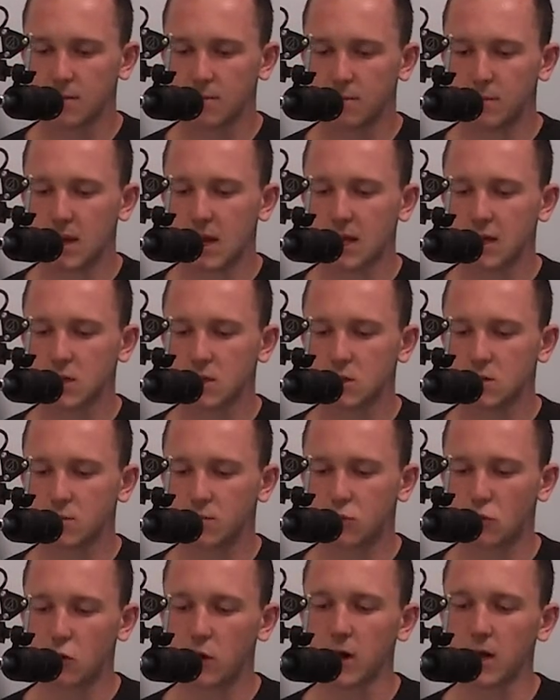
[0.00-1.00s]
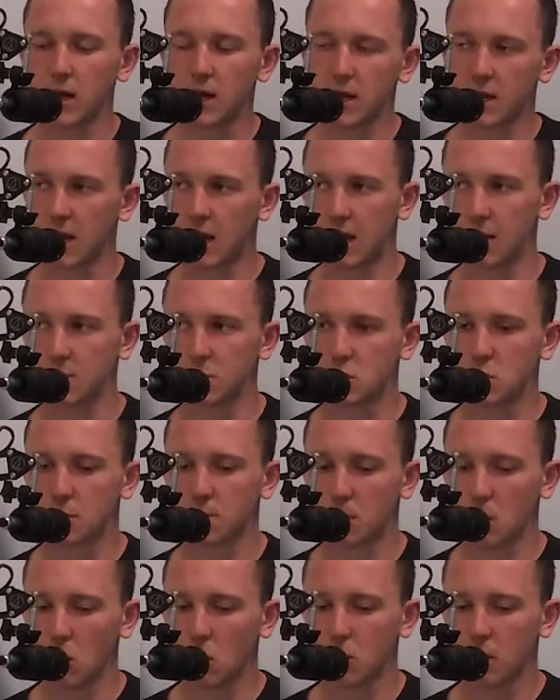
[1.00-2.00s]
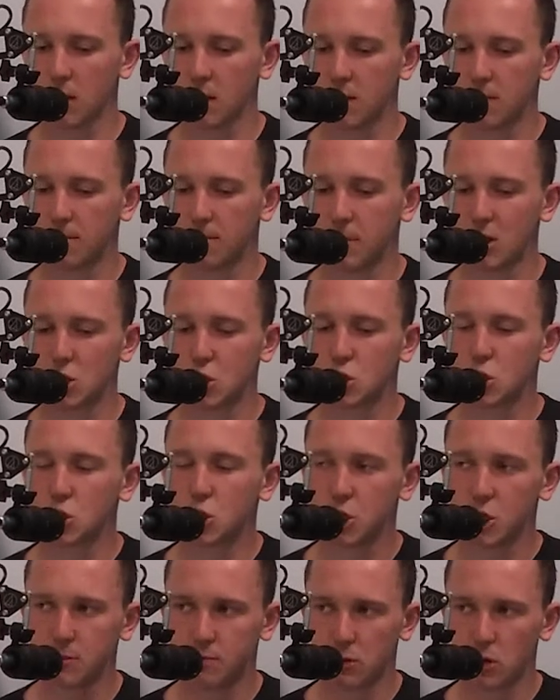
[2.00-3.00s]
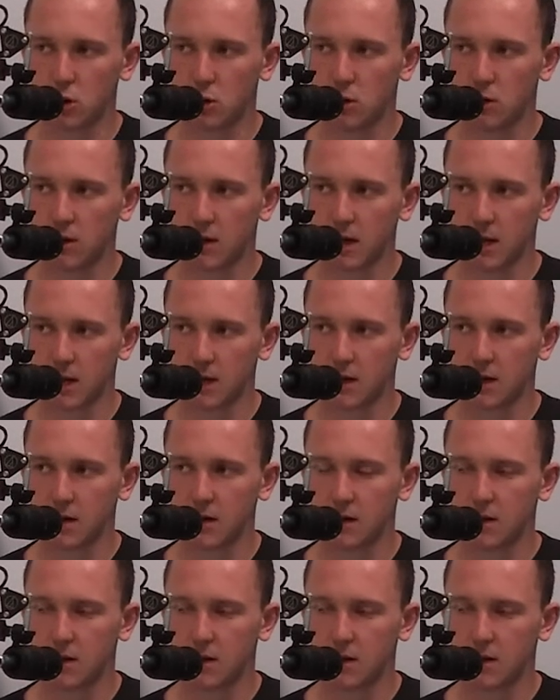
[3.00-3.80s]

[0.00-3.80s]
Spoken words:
makes bringing games to market much cheaper, and